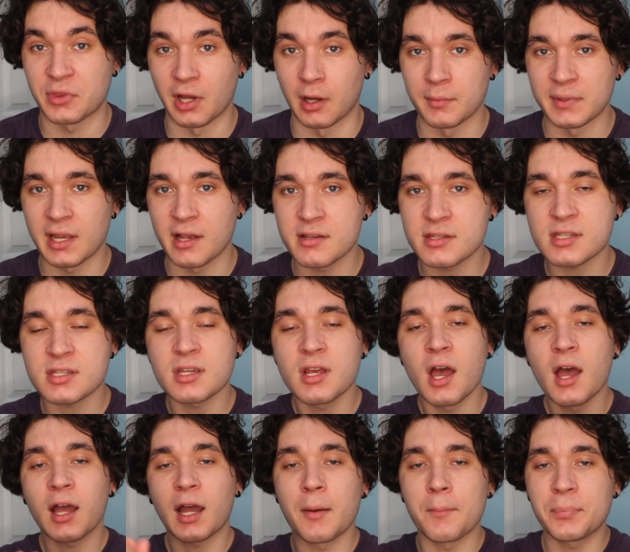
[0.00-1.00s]
thumbnails
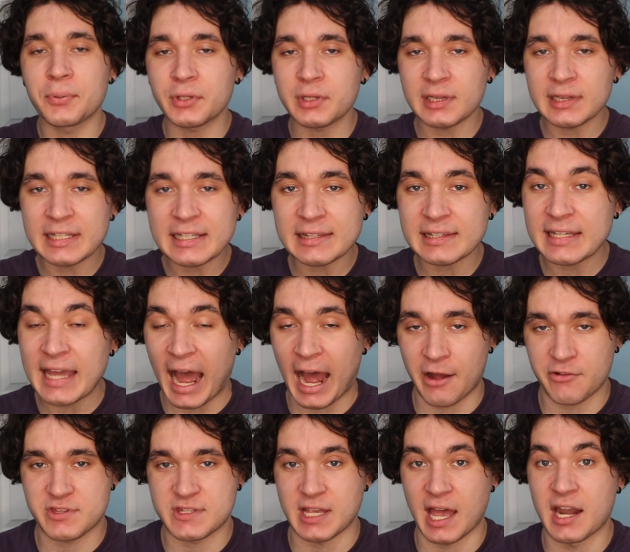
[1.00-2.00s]
completely
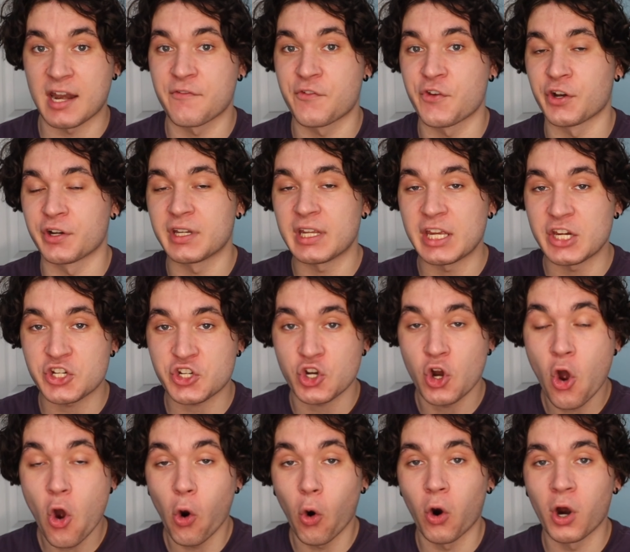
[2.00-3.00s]
outside of your niche
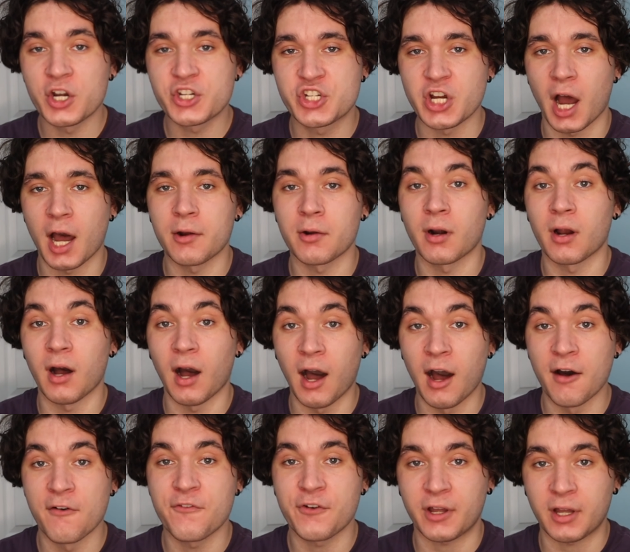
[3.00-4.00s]
or genre
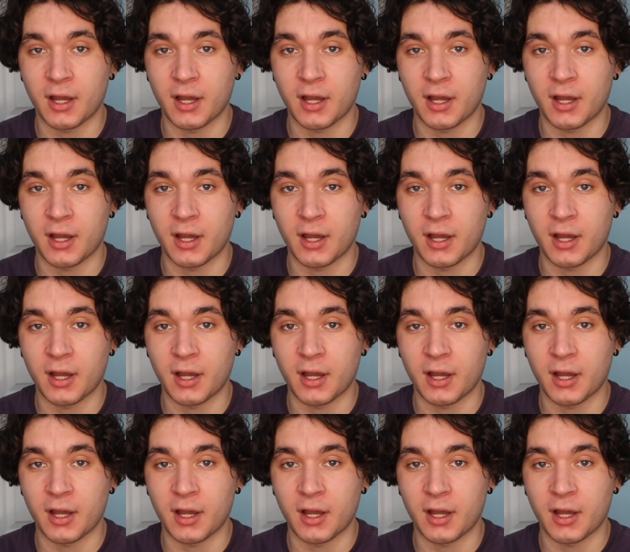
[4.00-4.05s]
of